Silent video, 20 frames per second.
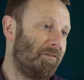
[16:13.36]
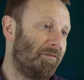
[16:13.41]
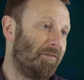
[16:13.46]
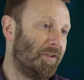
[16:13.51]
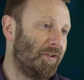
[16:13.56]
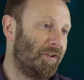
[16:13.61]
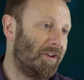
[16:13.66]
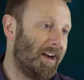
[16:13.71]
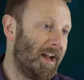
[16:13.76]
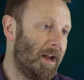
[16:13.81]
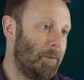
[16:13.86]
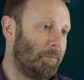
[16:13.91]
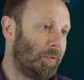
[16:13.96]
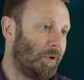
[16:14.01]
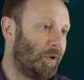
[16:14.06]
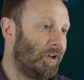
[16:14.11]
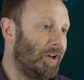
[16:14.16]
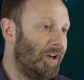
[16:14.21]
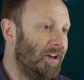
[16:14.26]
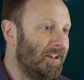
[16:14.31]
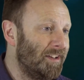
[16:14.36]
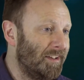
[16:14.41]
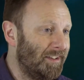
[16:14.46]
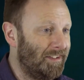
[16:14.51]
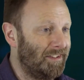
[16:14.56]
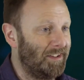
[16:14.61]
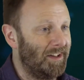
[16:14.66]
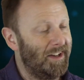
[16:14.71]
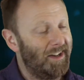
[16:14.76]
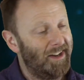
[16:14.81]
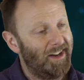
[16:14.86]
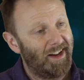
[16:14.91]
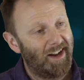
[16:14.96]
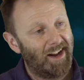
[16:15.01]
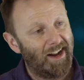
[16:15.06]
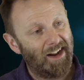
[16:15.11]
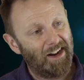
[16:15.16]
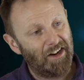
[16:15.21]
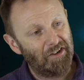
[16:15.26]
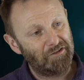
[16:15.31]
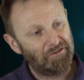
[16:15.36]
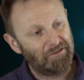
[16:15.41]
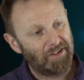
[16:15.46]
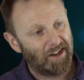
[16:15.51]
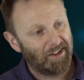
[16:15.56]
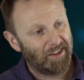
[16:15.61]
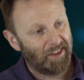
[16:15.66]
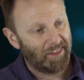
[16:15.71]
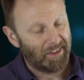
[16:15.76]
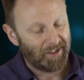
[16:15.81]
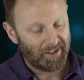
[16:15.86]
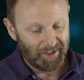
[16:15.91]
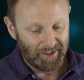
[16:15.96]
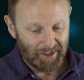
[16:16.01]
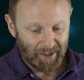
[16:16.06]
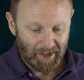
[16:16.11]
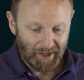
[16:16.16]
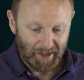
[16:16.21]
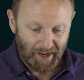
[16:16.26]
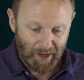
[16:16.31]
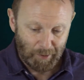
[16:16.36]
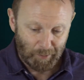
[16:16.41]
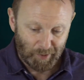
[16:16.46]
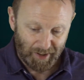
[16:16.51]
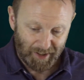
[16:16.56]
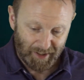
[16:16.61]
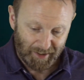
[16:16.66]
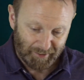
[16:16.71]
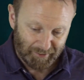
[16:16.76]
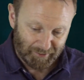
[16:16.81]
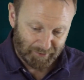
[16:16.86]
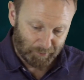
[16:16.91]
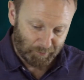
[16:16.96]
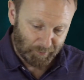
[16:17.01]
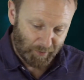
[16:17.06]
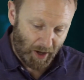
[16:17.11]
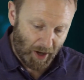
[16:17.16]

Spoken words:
for employers rather than anybody else